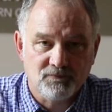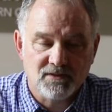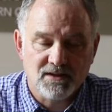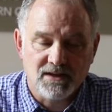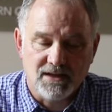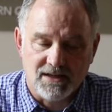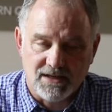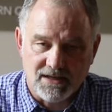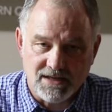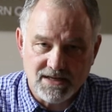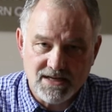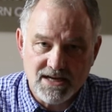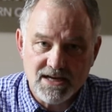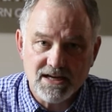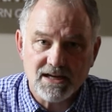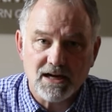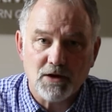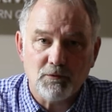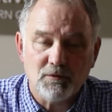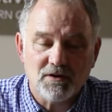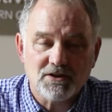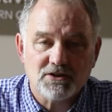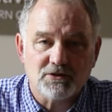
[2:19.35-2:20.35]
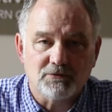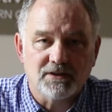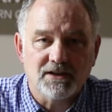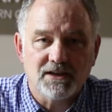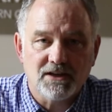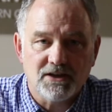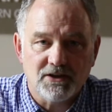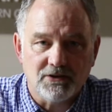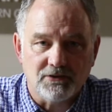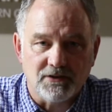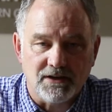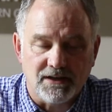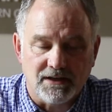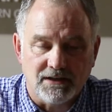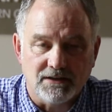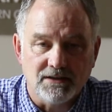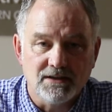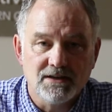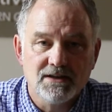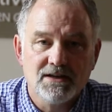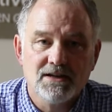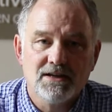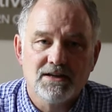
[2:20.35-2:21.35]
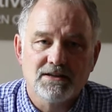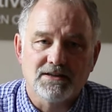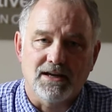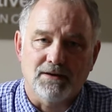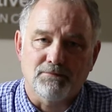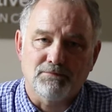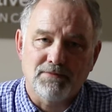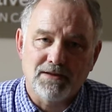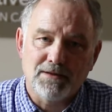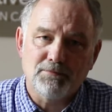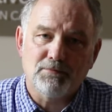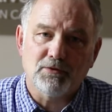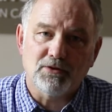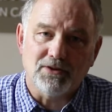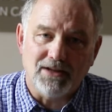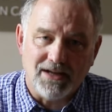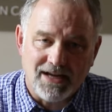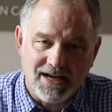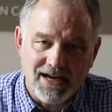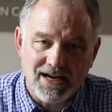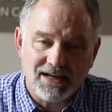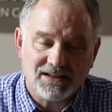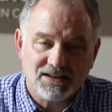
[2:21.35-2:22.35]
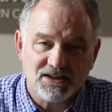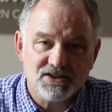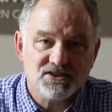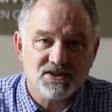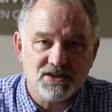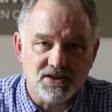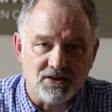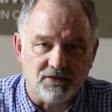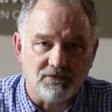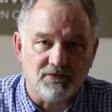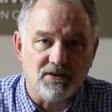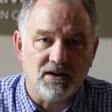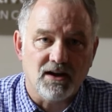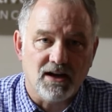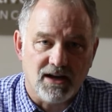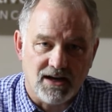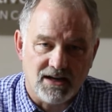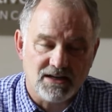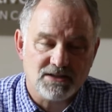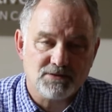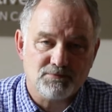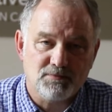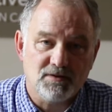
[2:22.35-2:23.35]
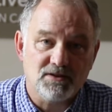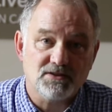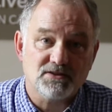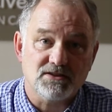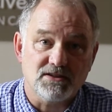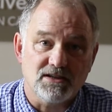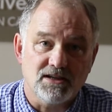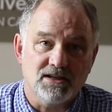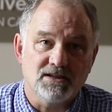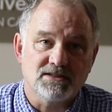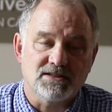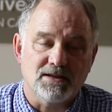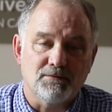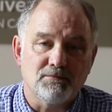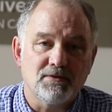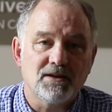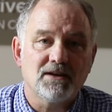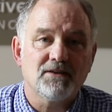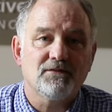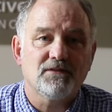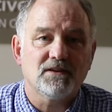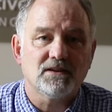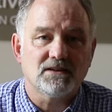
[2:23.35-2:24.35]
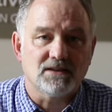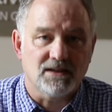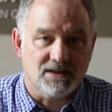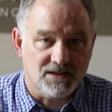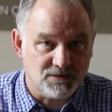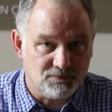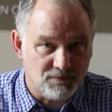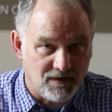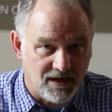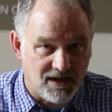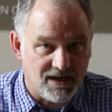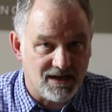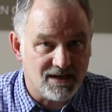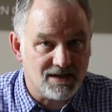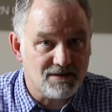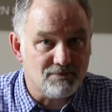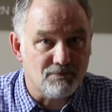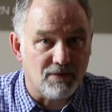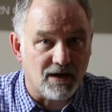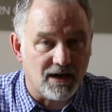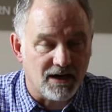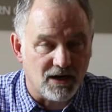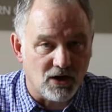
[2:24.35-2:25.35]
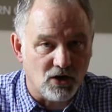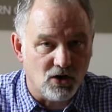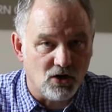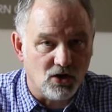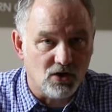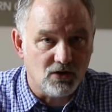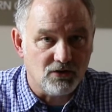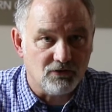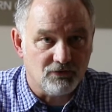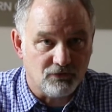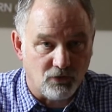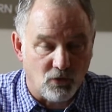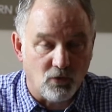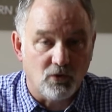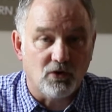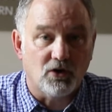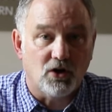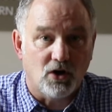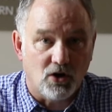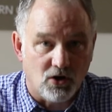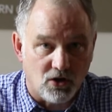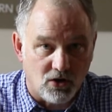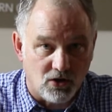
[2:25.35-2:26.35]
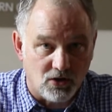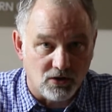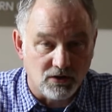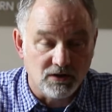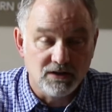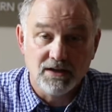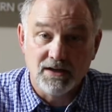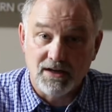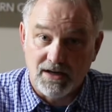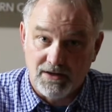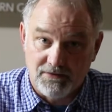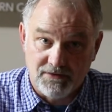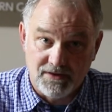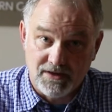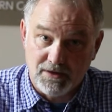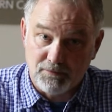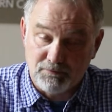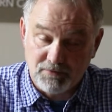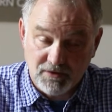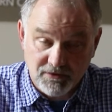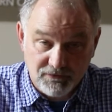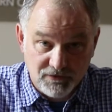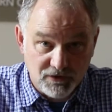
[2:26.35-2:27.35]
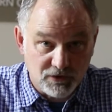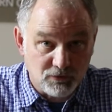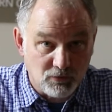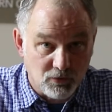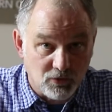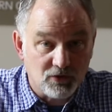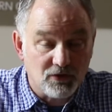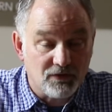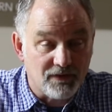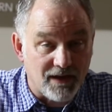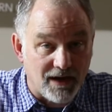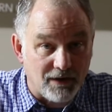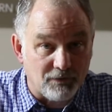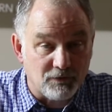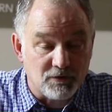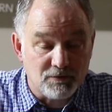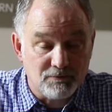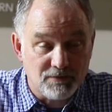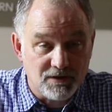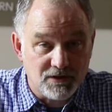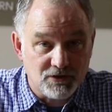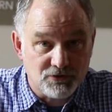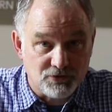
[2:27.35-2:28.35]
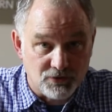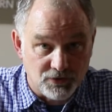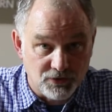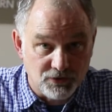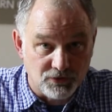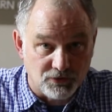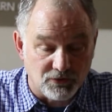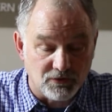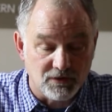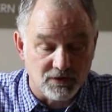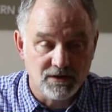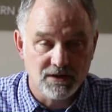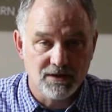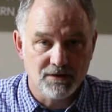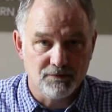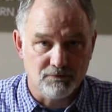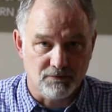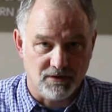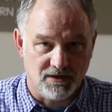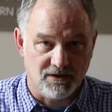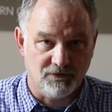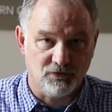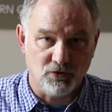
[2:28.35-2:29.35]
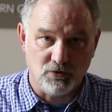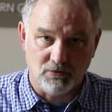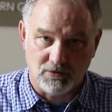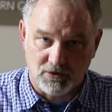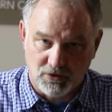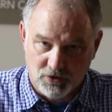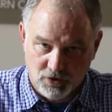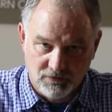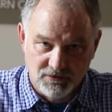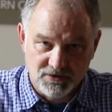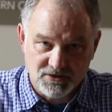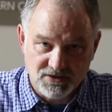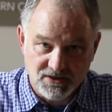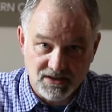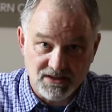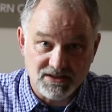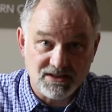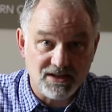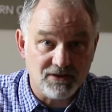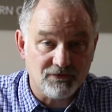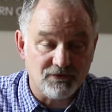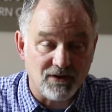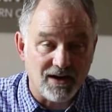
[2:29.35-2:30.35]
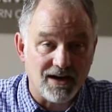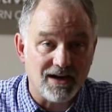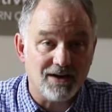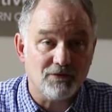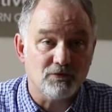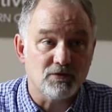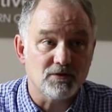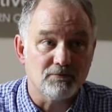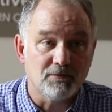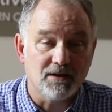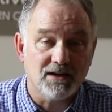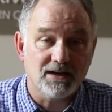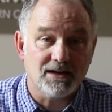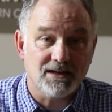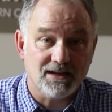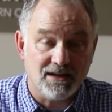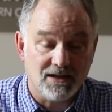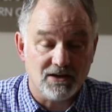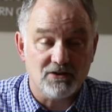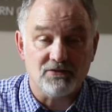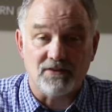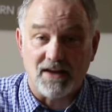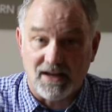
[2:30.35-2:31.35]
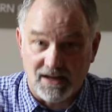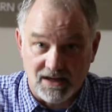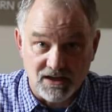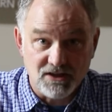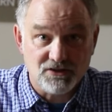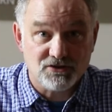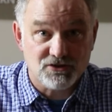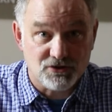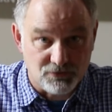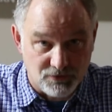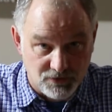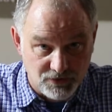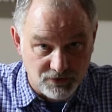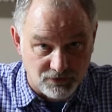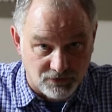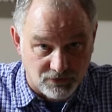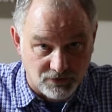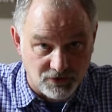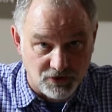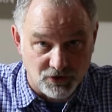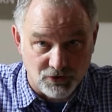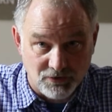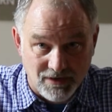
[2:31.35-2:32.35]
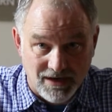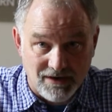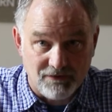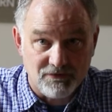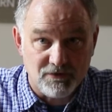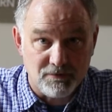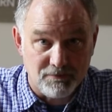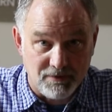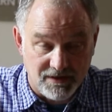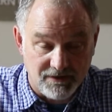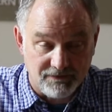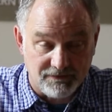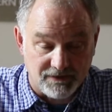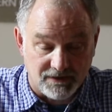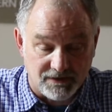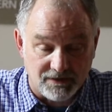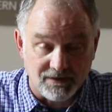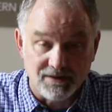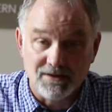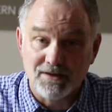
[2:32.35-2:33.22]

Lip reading: And again, I want to reiterate that people act as if hospice is a benefit that is paid by all for all. And in a perfect world, that would be true. But if you are over 65 with Medicare, that is true. You have the benefit.